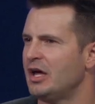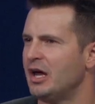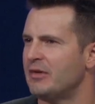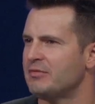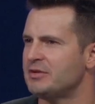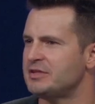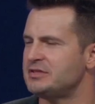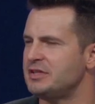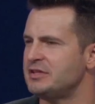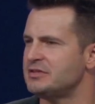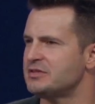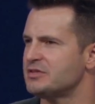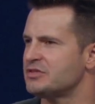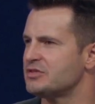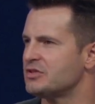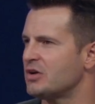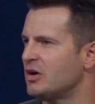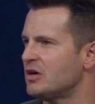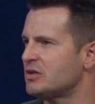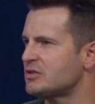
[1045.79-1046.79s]
Every season
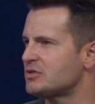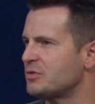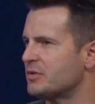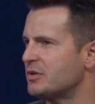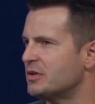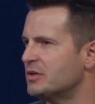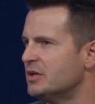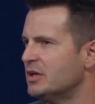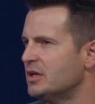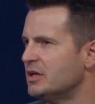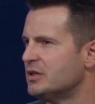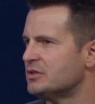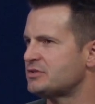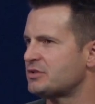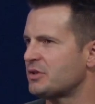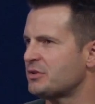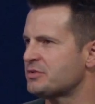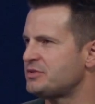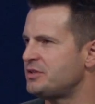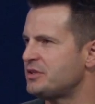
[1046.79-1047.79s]
starts with a
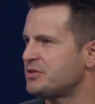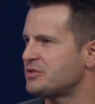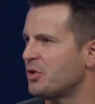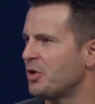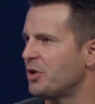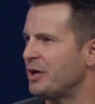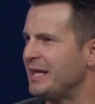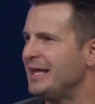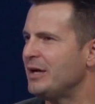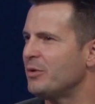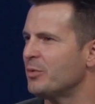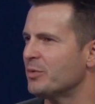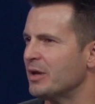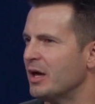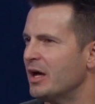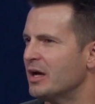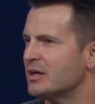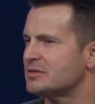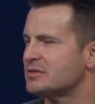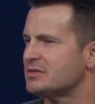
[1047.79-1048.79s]
solstice or an
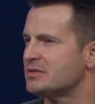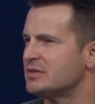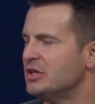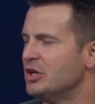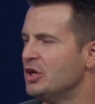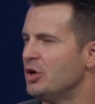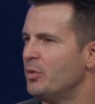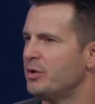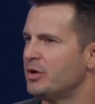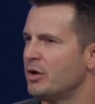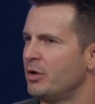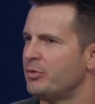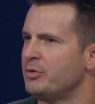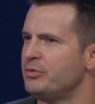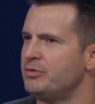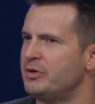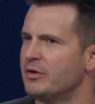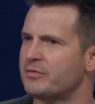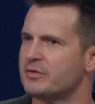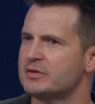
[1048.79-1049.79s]
equinox. We go
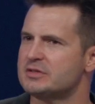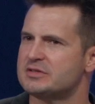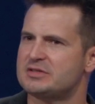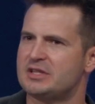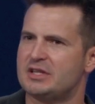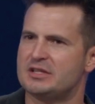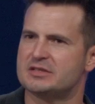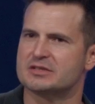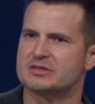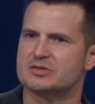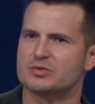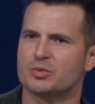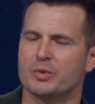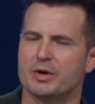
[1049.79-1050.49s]
through different seasons.